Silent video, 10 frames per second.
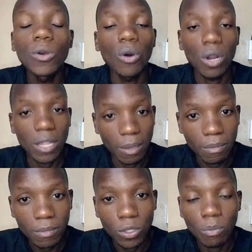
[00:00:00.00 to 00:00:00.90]
you call them,
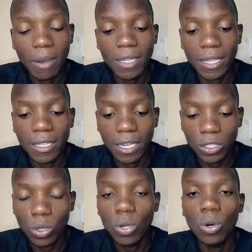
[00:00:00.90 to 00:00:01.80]
you buy the international